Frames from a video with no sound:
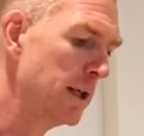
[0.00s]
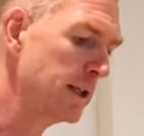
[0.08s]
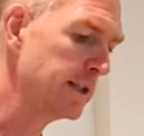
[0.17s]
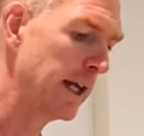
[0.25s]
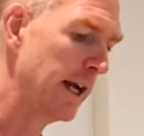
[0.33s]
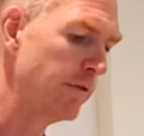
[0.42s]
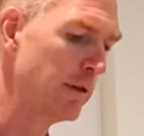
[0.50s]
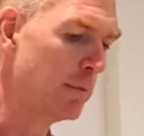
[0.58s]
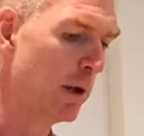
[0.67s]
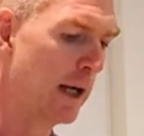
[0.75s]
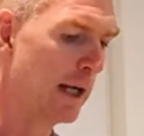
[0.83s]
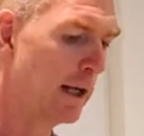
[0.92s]
savoury
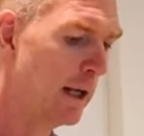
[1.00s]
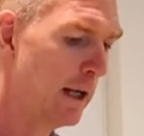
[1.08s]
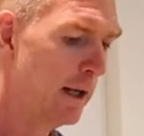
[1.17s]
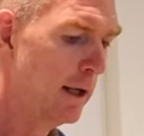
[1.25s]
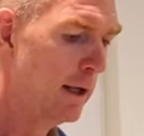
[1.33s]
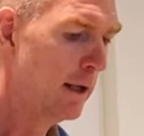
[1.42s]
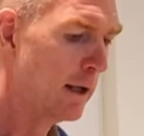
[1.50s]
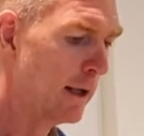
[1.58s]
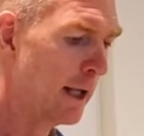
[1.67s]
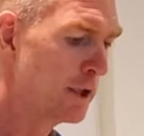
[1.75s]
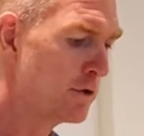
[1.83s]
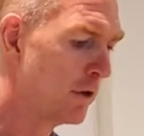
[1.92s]
bite
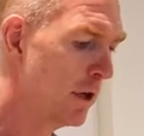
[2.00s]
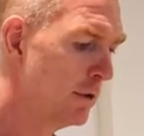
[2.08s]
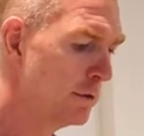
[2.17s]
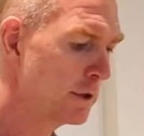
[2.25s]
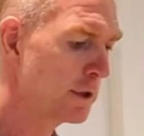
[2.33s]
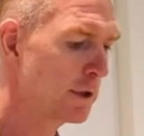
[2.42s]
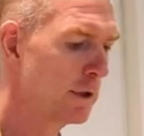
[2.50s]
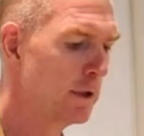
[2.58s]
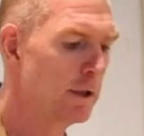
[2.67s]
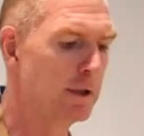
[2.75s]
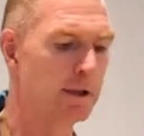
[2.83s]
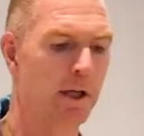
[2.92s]
lunch rolls.
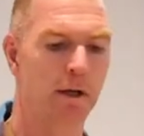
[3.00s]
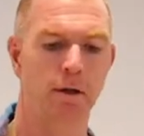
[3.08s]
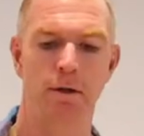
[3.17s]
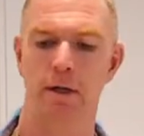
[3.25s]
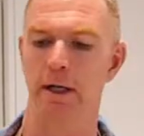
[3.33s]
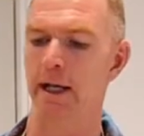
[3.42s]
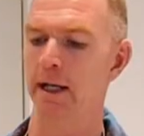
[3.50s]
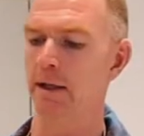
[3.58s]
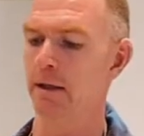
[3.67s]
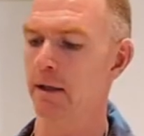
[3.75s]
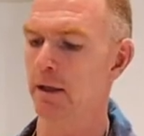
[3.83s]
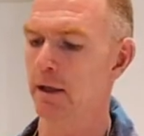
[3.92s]
So
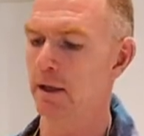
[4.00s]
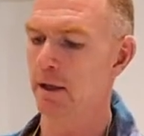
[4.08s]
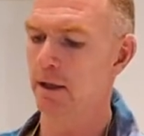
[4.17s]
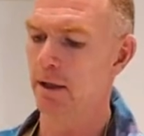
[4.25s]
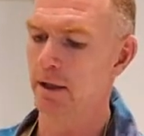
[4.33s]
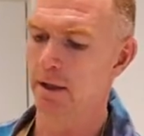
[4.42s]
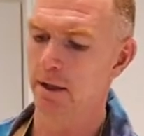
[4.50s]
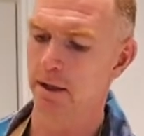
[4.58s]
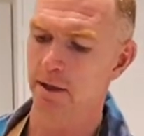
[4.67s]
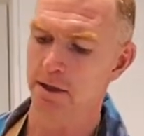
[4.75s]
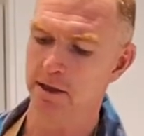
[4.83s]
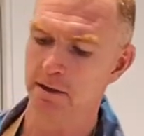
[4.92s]
again,
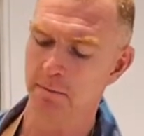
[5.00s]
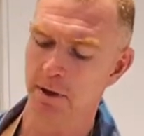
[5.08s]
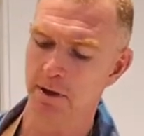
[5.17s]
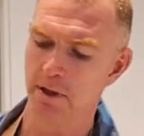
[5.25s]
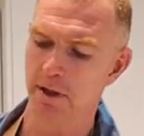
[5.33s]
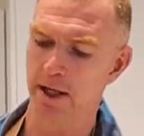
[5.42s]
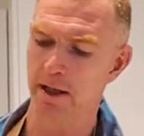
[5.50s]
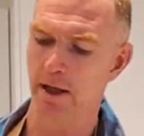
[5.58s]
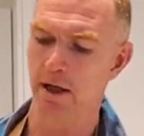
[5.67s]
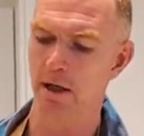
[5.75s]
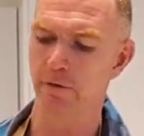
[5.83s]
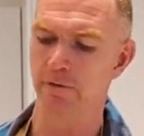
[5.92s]
similar to the other
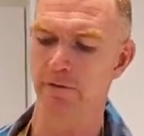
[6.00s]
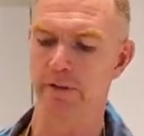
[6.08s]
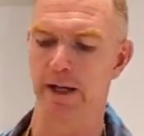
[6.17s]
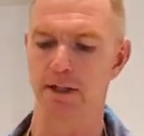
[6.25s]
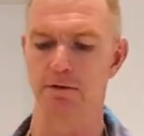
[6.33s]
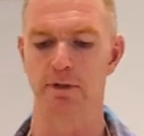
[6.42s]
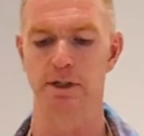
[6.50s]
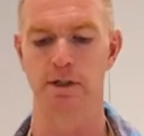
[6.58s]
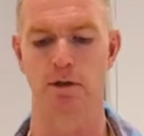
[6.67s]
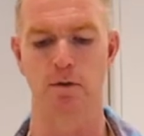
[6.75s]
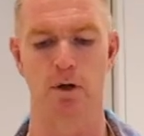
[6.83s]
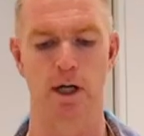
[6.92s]
loaf, that's
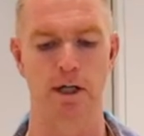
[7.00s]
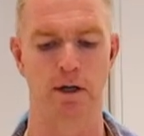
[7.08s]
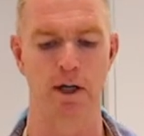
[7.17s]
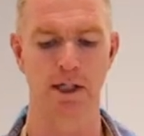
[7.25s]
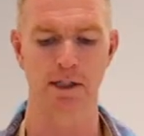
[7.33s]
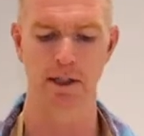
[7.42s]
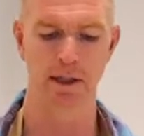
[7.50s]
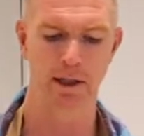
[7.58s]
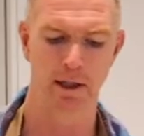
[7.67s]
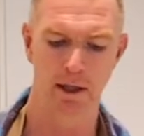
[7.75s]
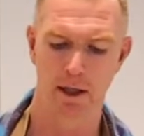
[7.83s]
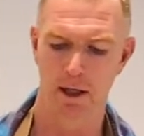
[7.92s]
risen quite nicely.
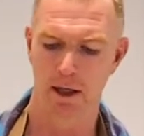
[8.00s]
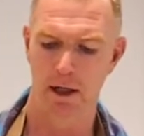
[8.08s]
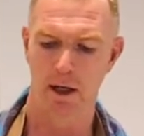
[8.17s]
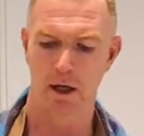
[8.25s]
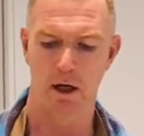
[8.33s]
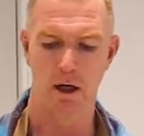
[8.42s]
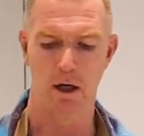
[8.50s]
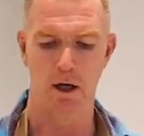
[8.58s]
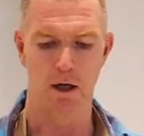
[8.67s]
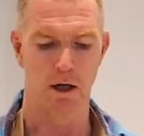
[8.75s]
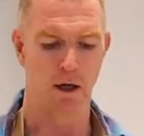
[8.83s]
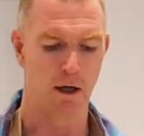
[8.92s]

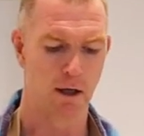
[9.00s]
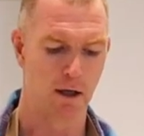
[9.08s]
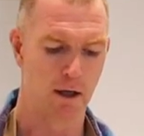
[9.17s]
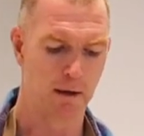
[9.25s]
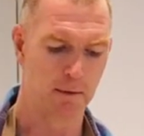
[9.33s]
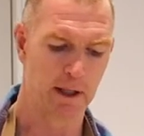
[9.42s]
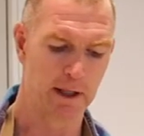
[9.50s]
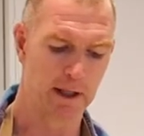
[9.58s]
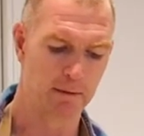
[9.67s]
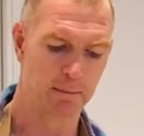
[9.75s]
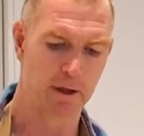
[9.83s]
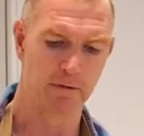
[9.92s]
I'm going to
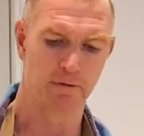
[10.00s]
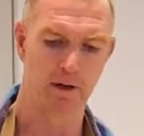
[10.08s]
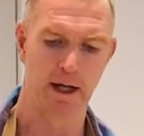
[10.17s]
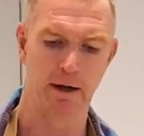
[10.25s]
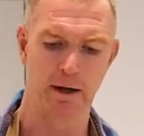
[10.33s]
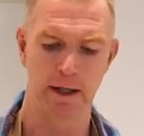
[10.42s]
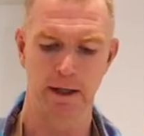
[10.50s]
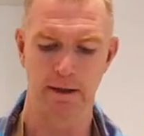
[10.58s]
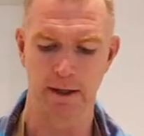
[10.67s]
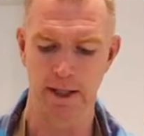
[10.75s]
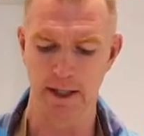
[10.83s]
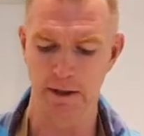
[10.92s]
get a bit of flour here
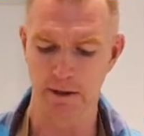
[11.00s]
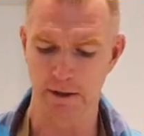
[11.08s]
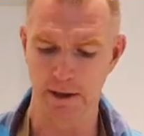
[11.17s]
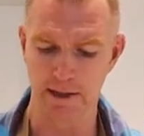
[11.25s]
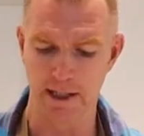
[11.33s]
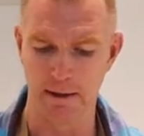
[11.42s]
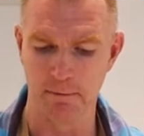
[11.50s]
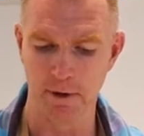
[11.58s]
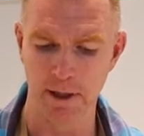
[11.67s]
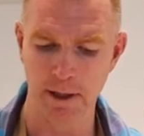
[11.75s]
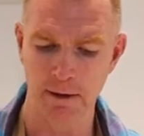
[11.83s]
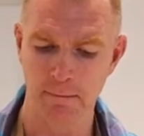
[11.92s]
again, do the same
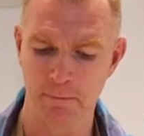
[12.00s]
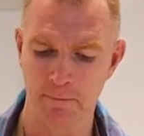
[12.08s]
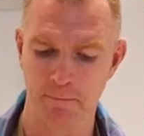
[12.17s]
thing,